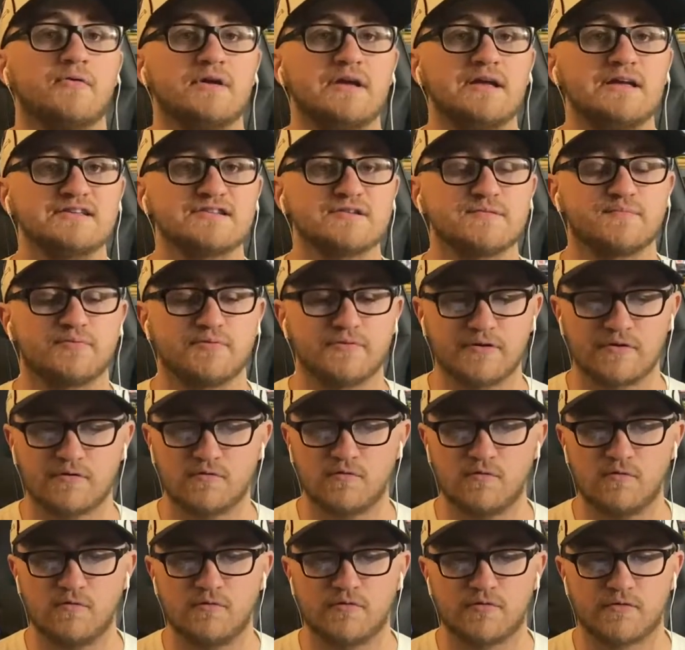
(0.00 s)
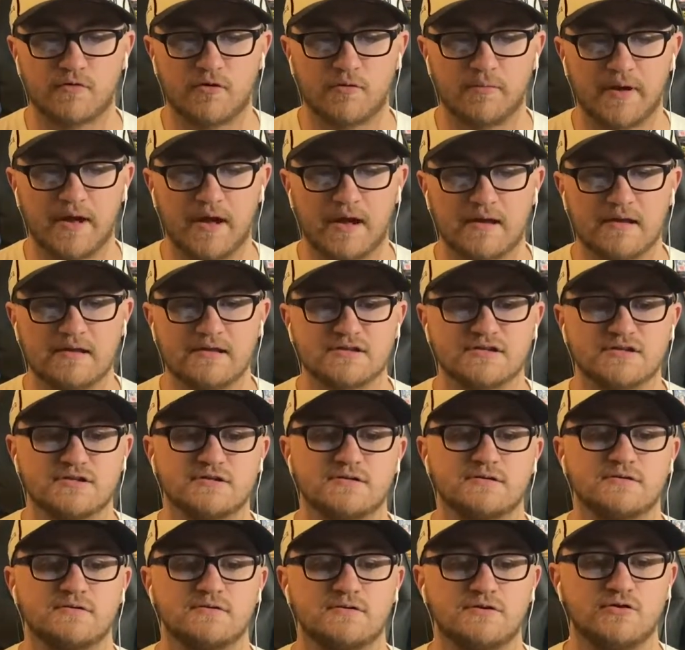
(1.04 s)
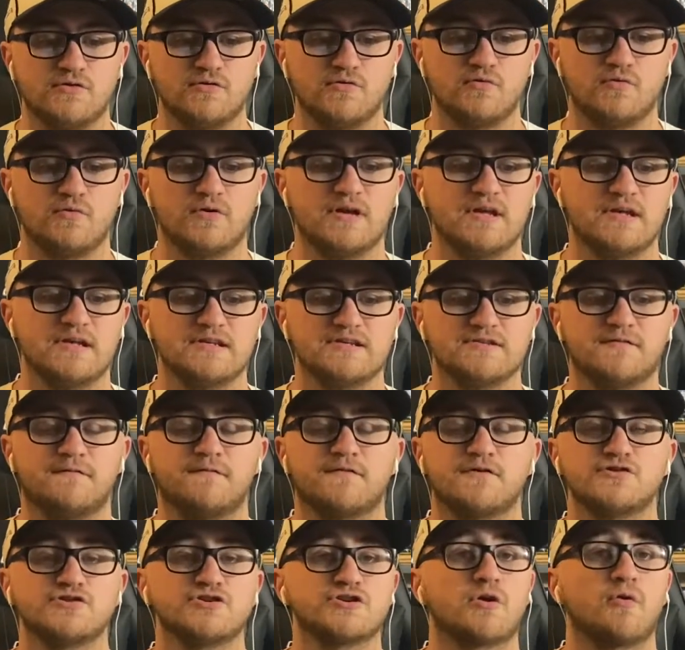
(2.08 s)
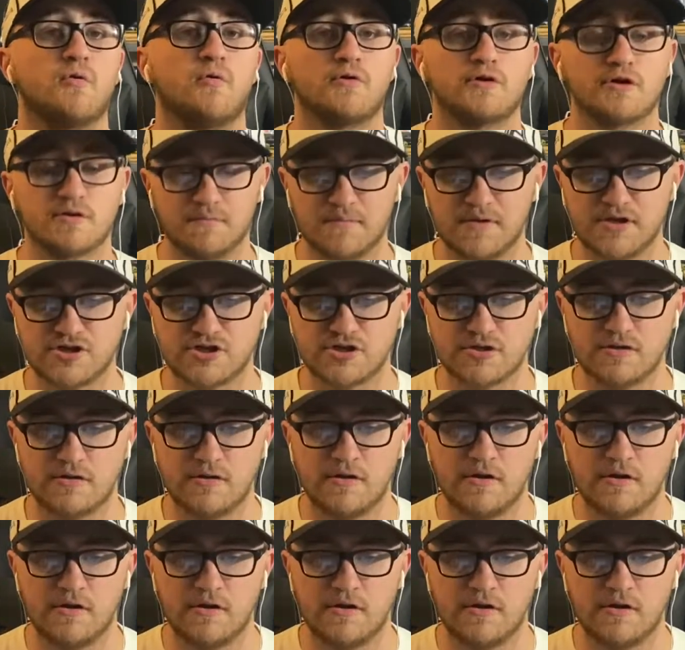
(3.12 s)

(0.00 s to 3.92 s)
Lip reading: He has a pretty cool throwback. It's to his first quarter midget